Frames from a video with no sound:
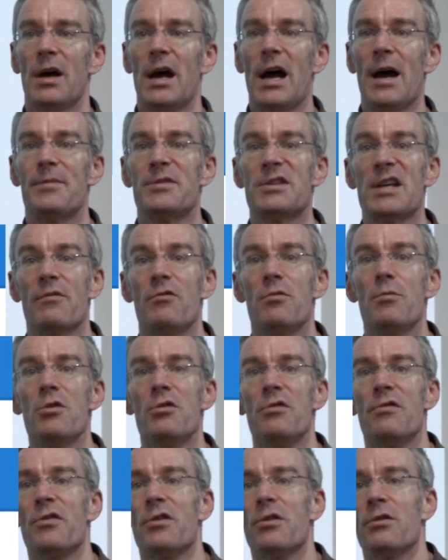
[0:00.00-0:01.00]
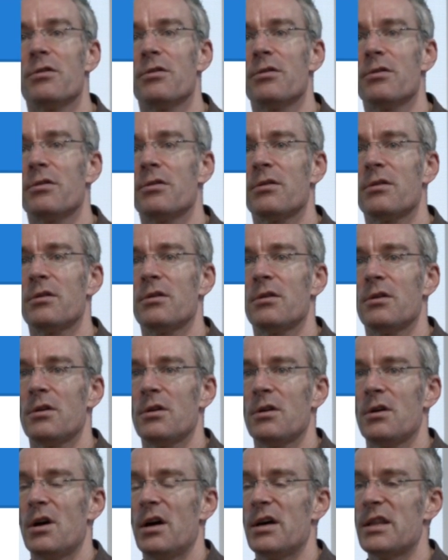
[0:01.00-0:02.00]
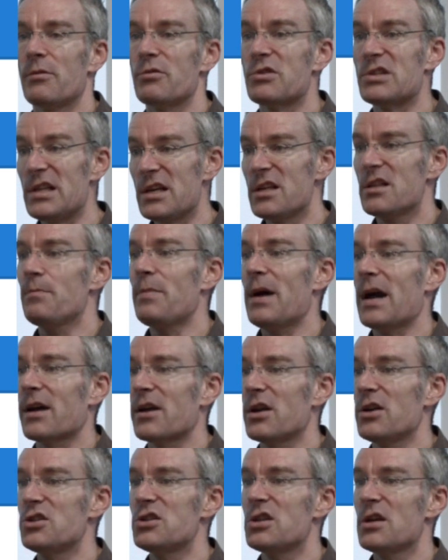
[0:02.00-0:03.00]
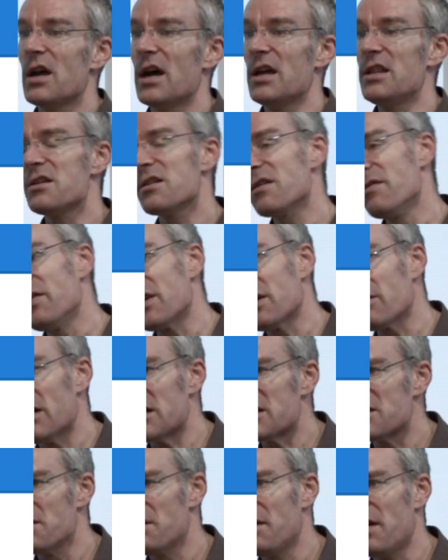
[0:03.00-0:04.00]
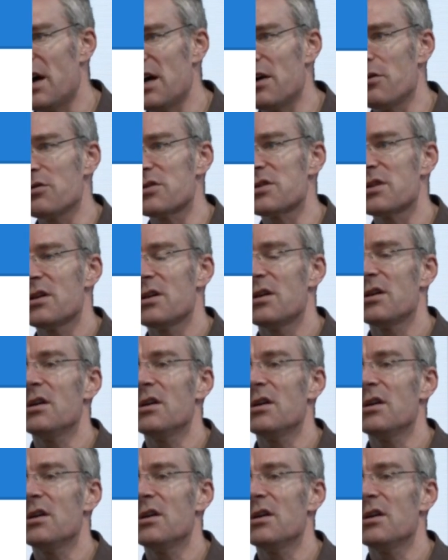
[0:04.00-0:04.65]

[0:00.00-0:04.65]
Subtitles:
apt-get remove. And that will delete the package, any configuration files,